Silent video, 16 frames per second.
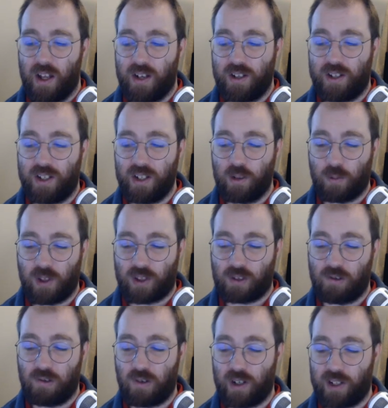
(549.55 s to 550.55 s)
deal with
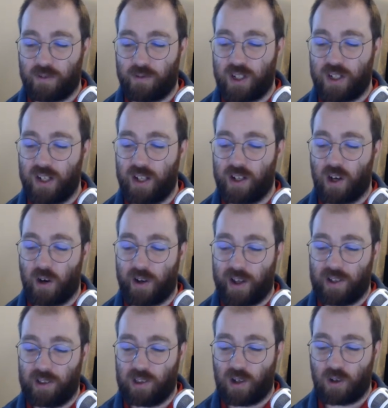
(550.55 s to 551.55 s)
chronic fatigue on a
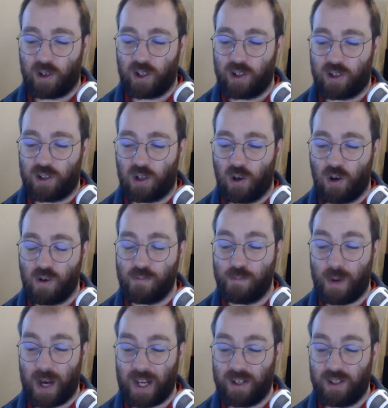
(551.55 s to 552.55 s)
longer term
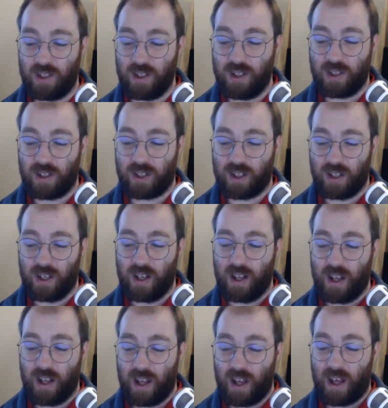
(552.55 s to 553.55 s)
basis.
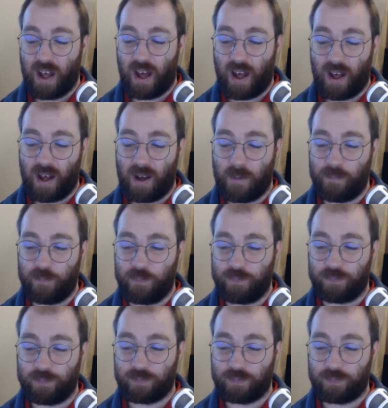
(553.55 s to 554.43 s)
And